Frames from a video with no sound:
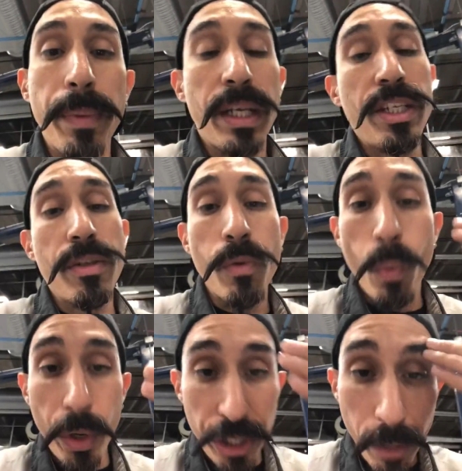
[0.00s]
because
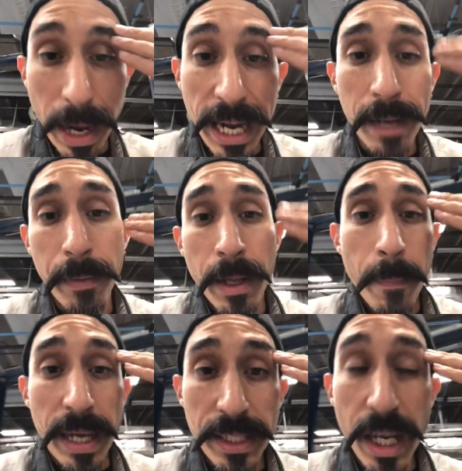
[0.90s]
with your mind, like
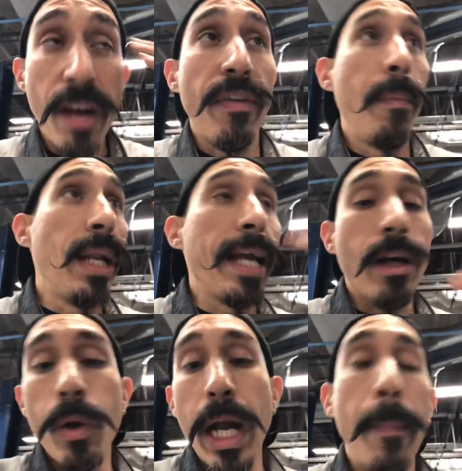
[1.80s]
myself, I'll be
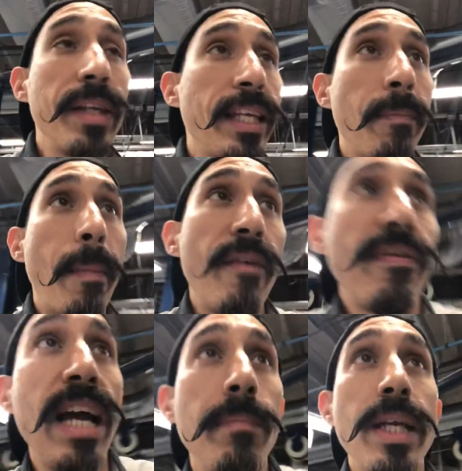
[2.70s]
like, oh, I'm gonna think about my
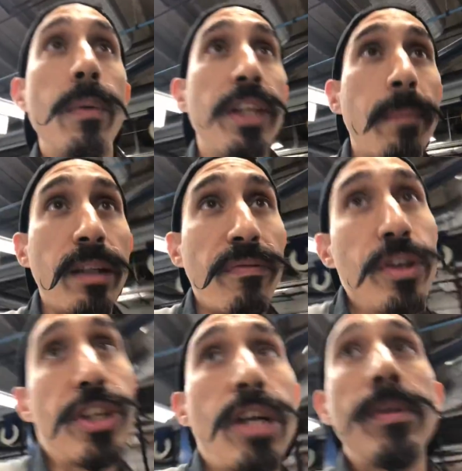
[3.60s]
family, I'm gonna think about the
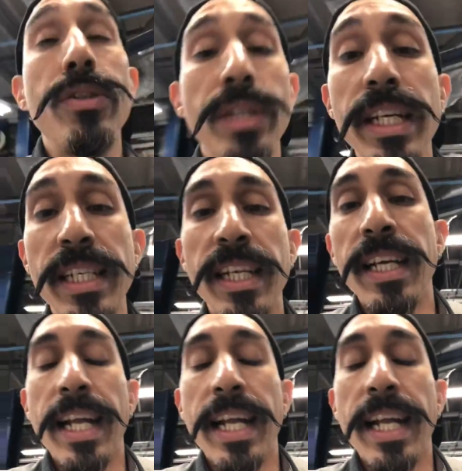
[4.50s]
future, I'm gonna do this,